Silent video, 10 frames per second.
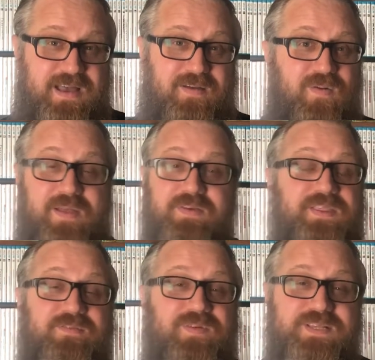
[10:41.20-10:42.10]

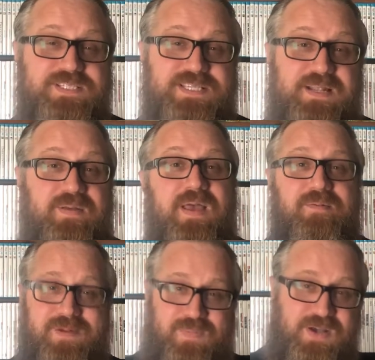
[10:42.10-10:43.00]
everything from the set.
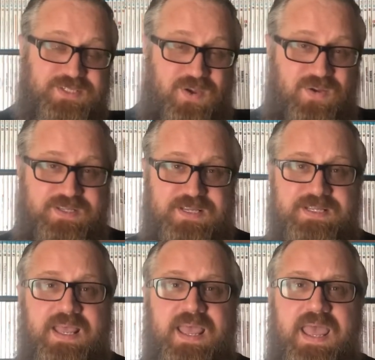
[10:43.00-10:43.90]
My boss owned it,
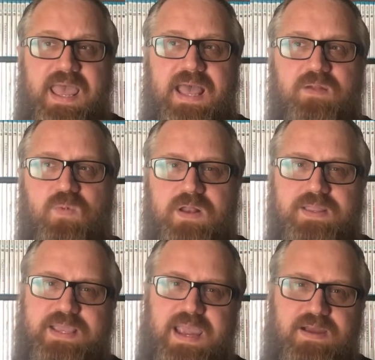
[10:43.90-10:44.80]
and one of the
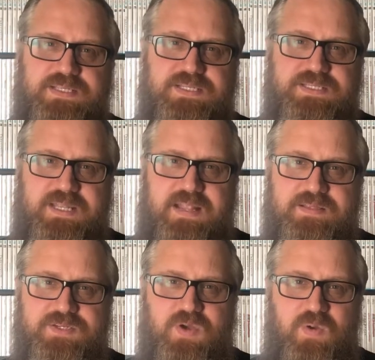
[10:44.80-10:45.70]
characters in that
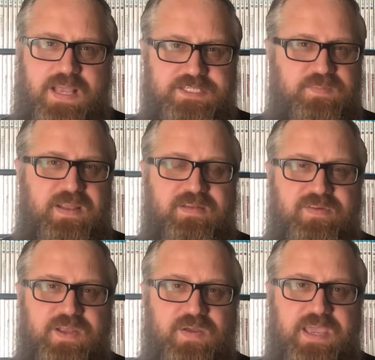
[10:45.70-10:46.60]
show actually played
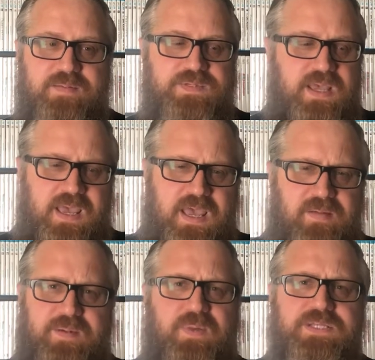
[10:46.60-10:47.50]
video games. And
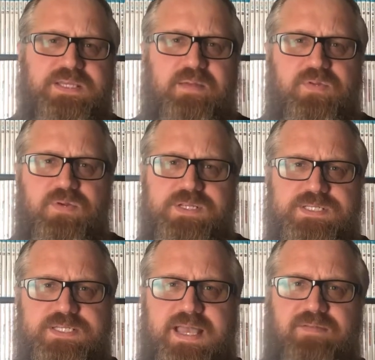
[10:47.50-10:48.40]
my boss came through and he
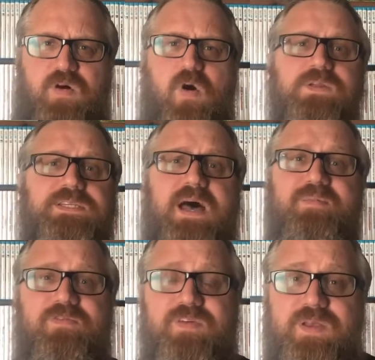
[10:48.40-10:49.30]
says, I have a whole tub
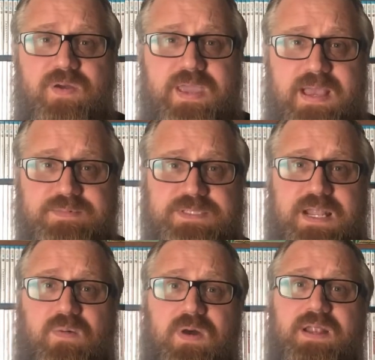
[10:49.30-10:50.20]
of video games that I
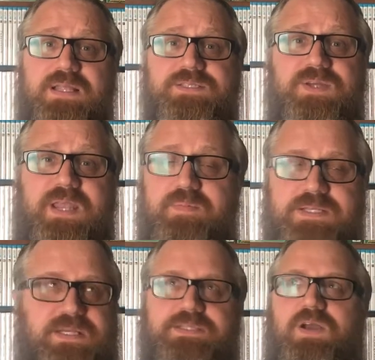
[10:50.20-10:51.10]
want to list on eBay.
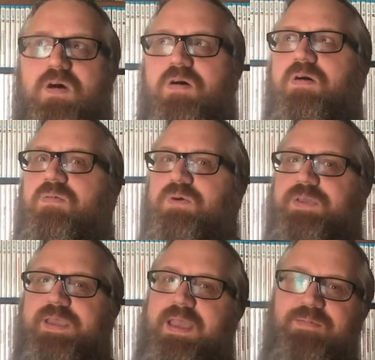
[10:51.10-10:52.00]
So I was like, oh, well, you
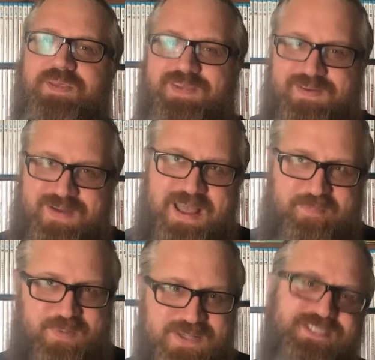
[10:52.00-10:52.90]
came to the right
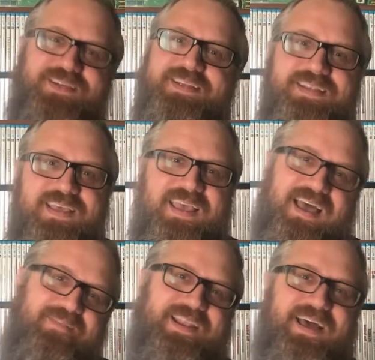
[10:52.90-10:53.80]
person.
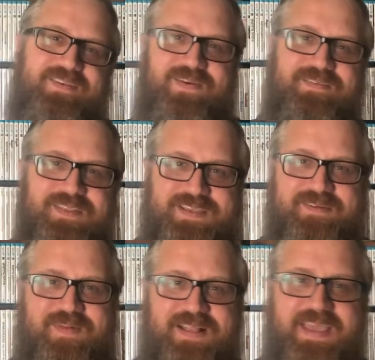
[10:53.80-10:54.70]
I mean, I know everything
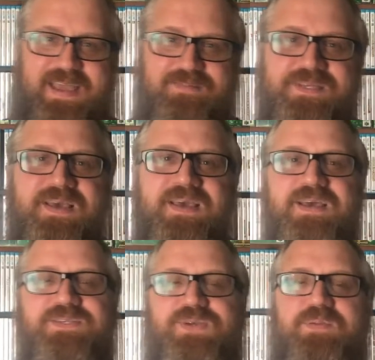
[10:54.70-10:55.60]
about games.
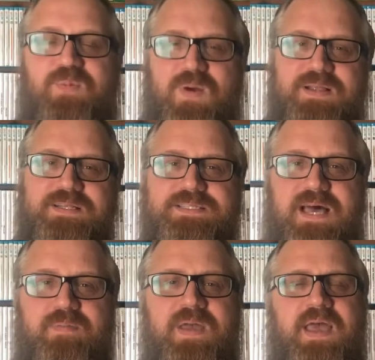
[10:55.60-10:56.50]
So he brought in the
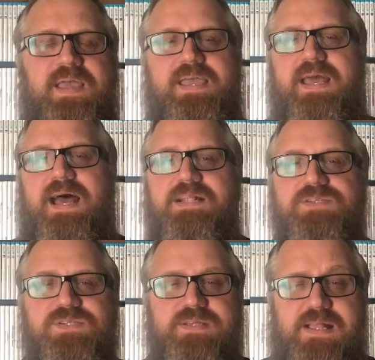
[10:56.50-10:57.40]
tub. He had
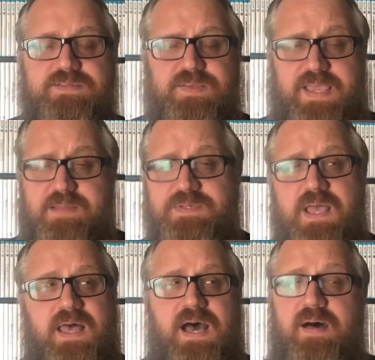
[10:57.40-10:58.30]
hundreds and hundreds of games.
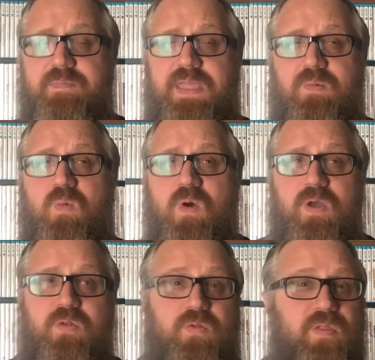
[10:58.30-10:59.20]

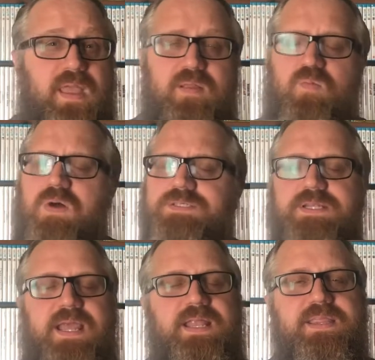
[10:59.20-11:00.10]
It wasn't
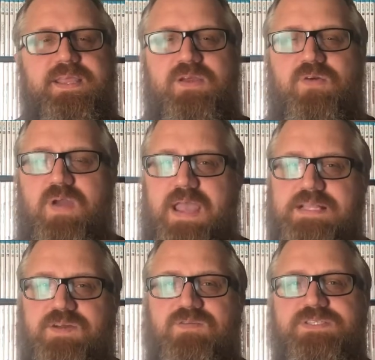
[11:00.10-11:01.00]
anything great.
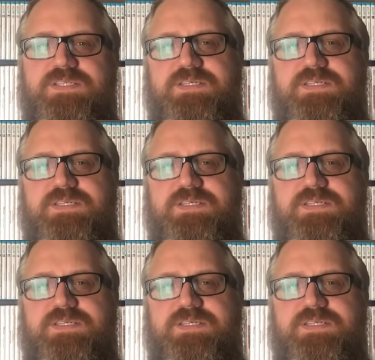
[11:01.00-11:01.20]
Obviously, the